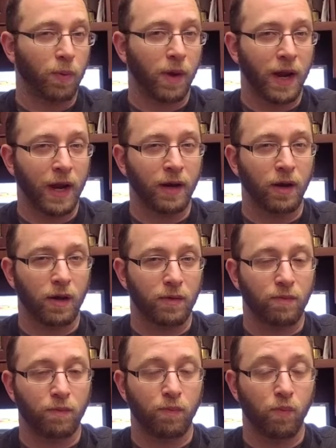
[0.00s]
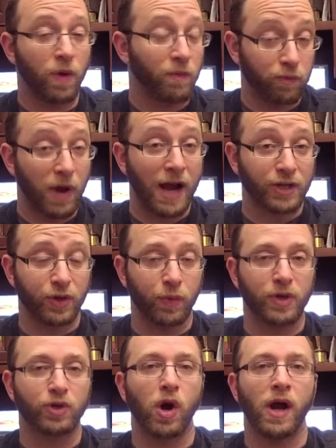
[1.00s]
were playing, we actually
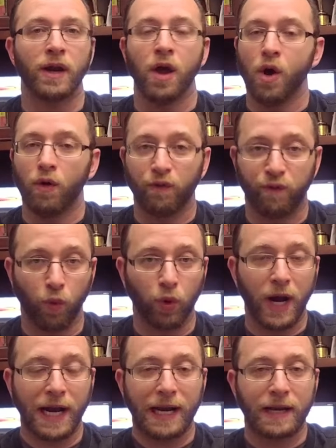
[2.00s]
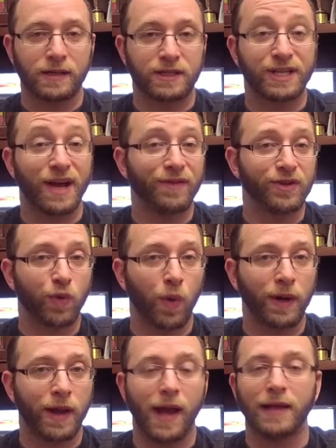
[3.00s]
we tried 480,
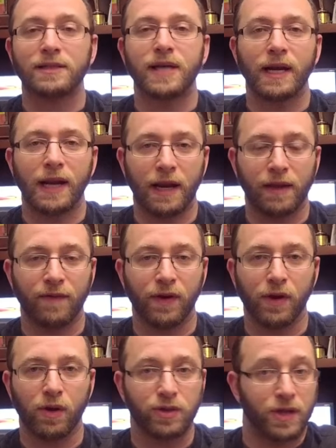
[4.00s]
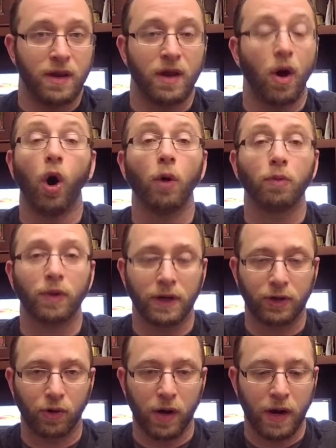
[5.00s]
720, and 1080 videos, and they all
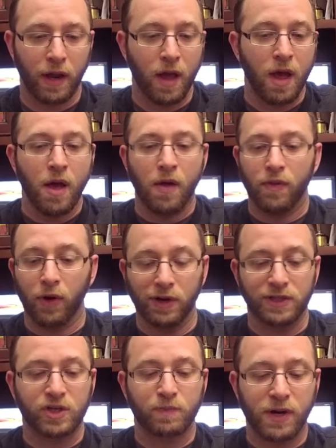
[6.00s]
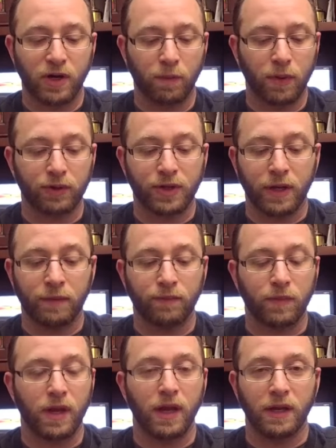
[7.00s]
played great. There is a speaker built
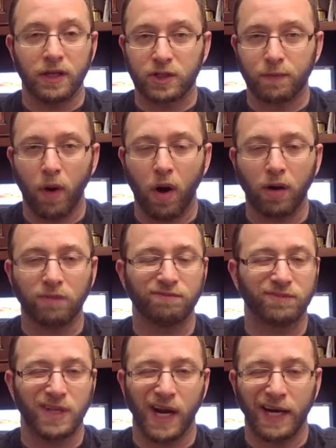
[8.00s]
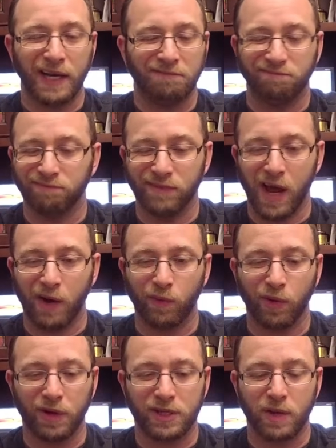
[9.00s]
in. It is small, tiny, not
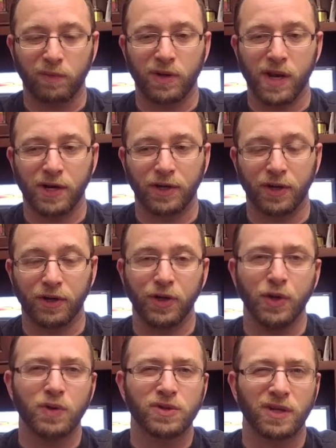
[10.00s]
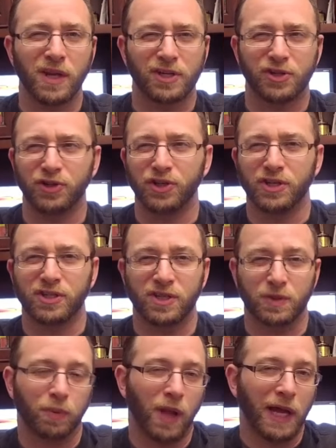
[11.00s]
really something that you're gonna use unless you're just
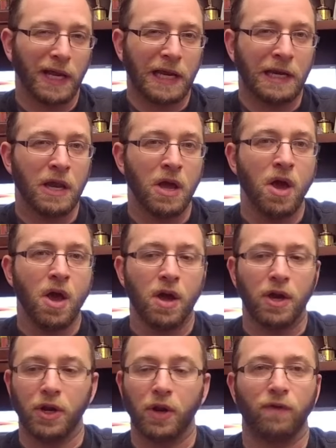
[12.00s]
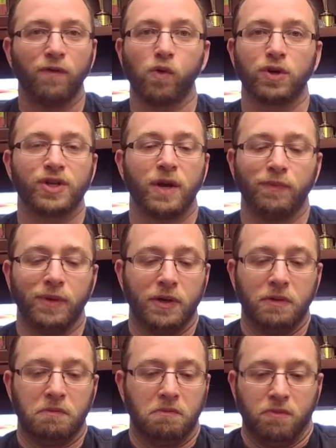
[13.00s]
displaying, you know, for
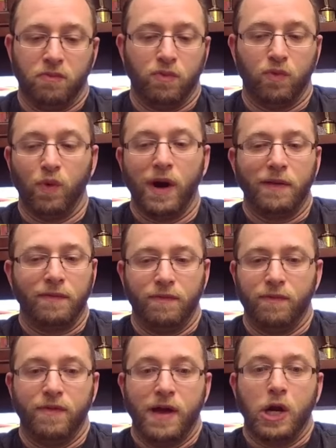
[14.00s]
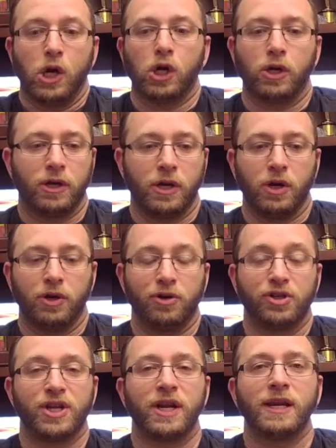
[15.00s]
something right there, you know,
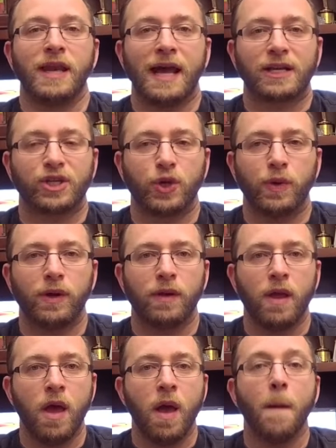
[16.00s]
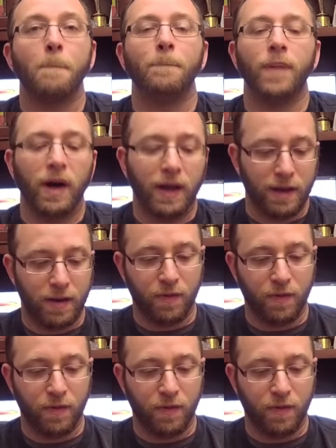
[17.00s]
you're sitting next to it. But